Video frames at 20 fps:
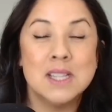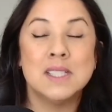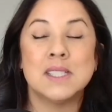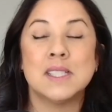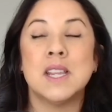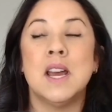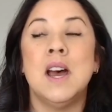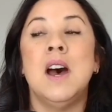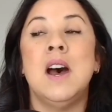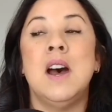
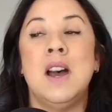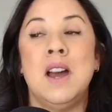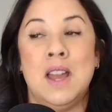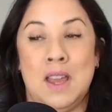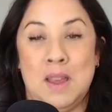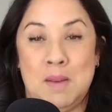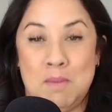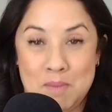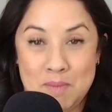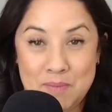
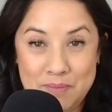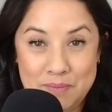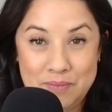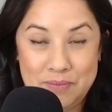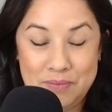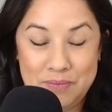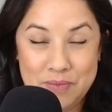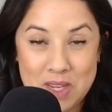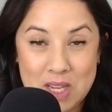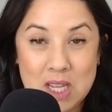time
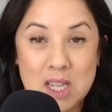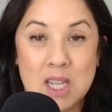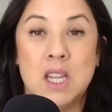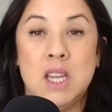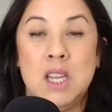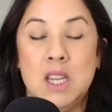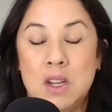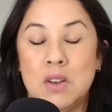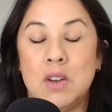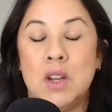in a
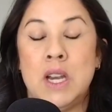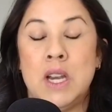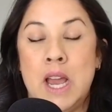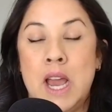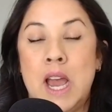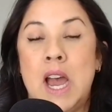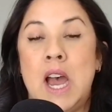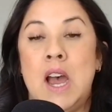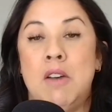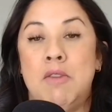year and a
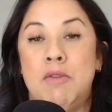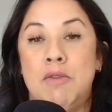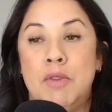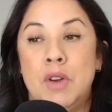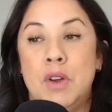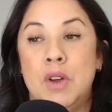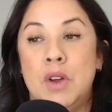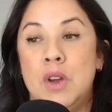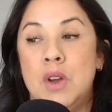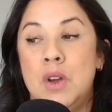half
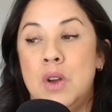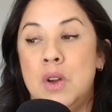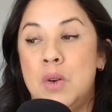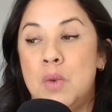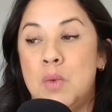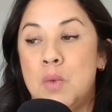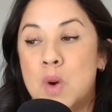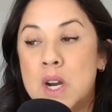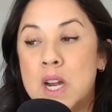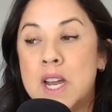
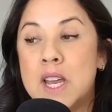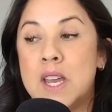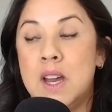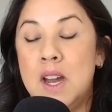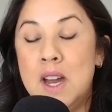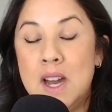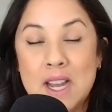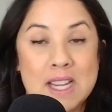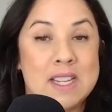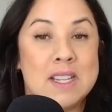where I
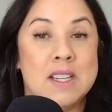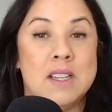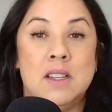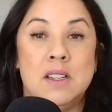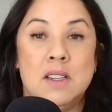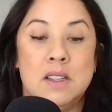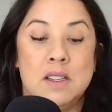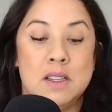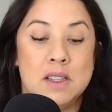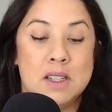kind
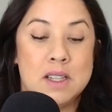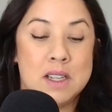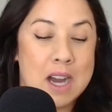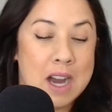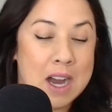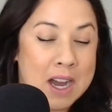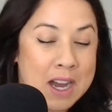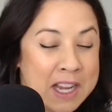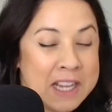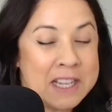
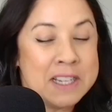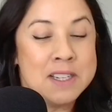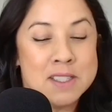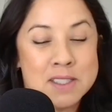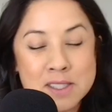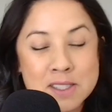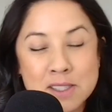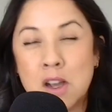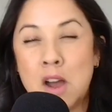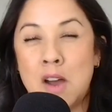
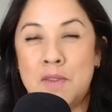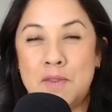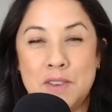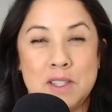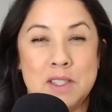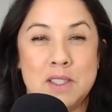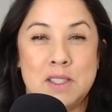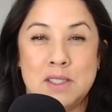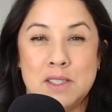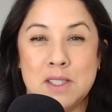of
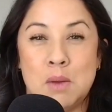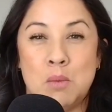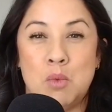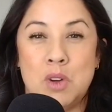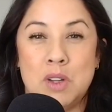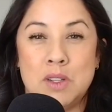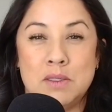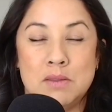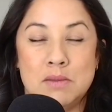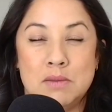softened
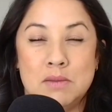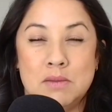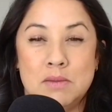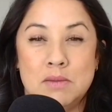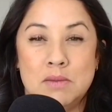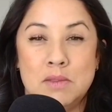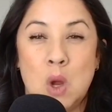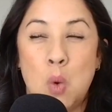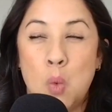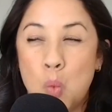someone.
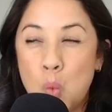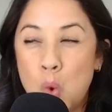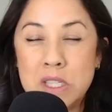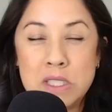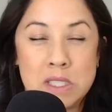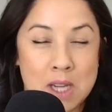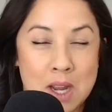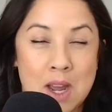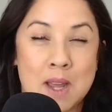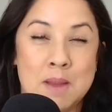
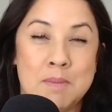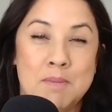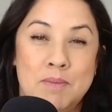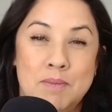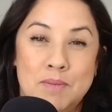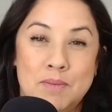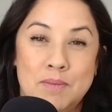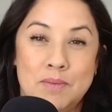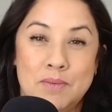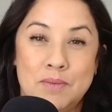One time.
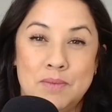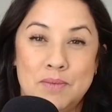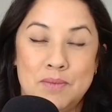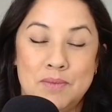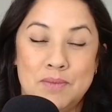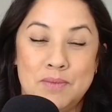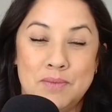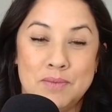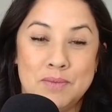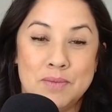
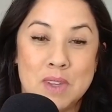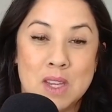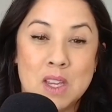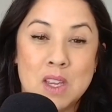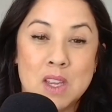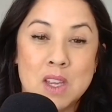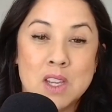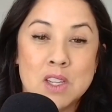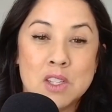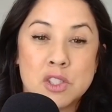
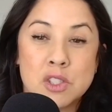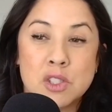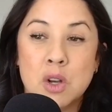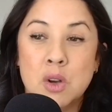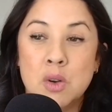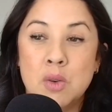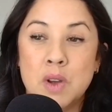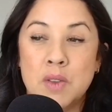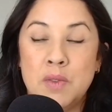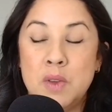
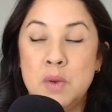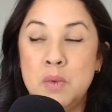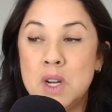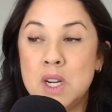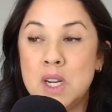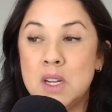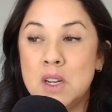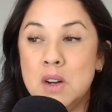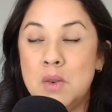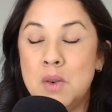So if you want
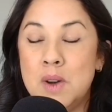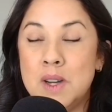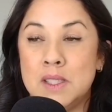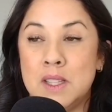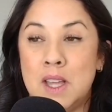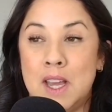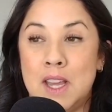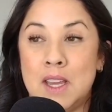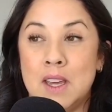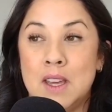to go on
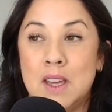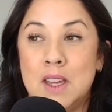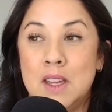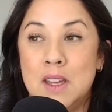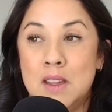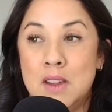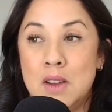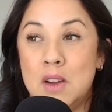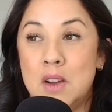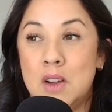like
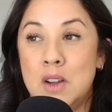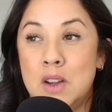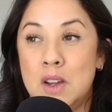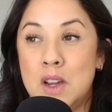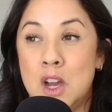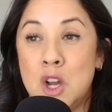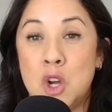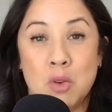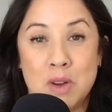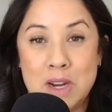
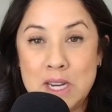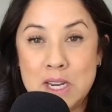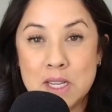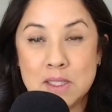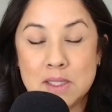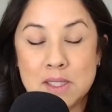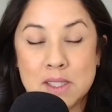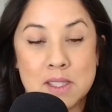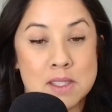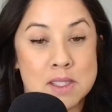a
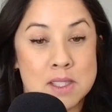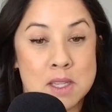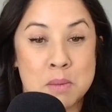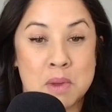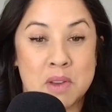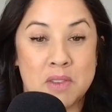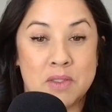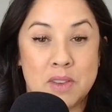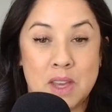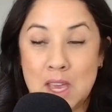grading system
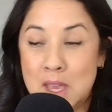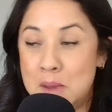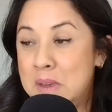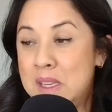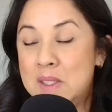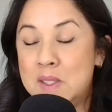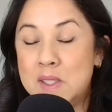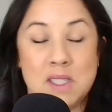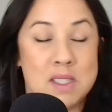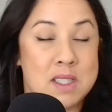of A,
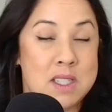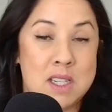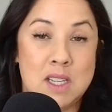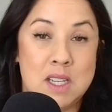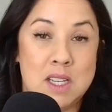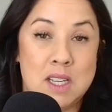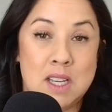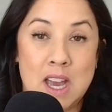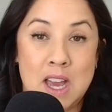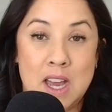B, C,
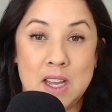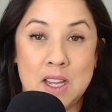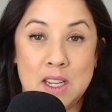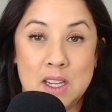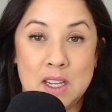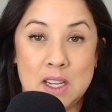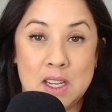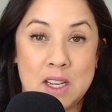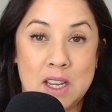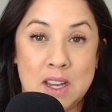D, E,
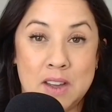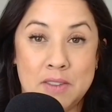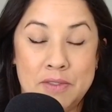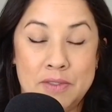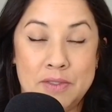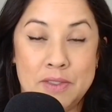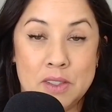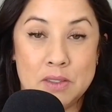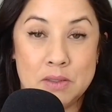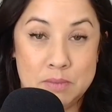
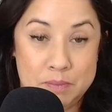F,